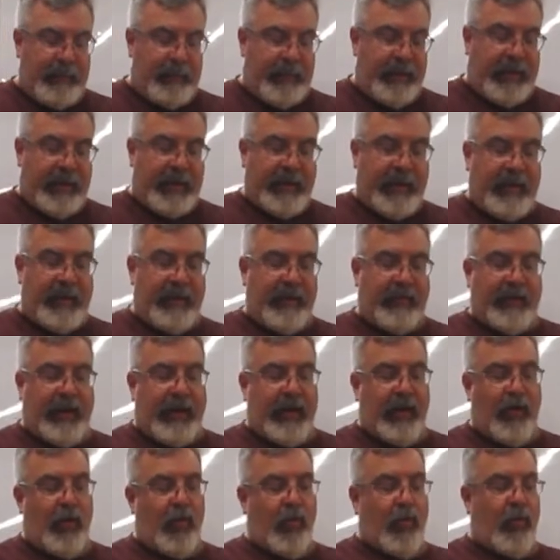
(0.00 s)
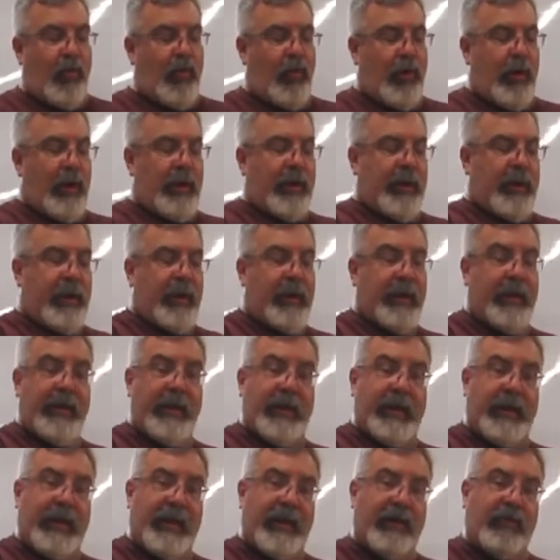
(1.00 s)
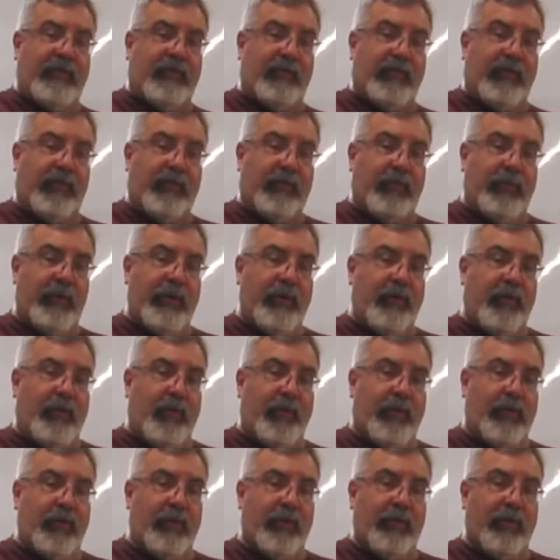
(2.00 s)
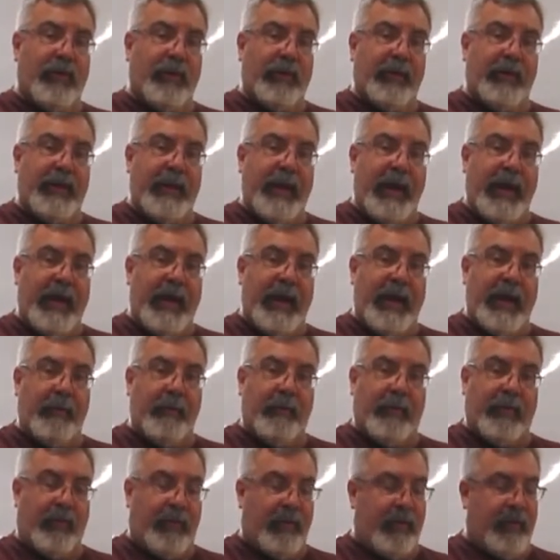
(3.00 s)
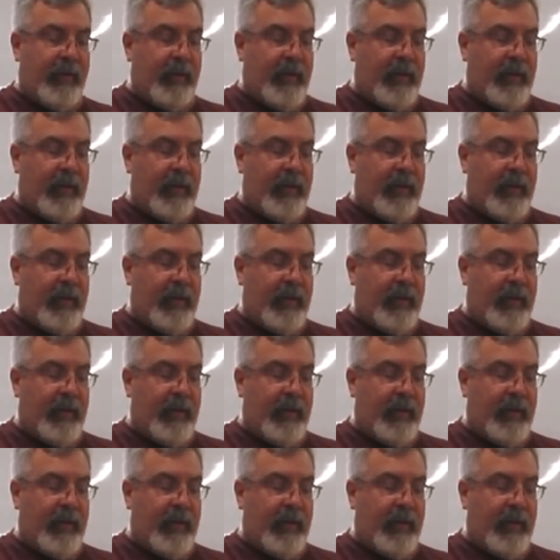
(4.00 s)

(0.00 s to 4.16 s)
because I don't want that extra 3/4 depth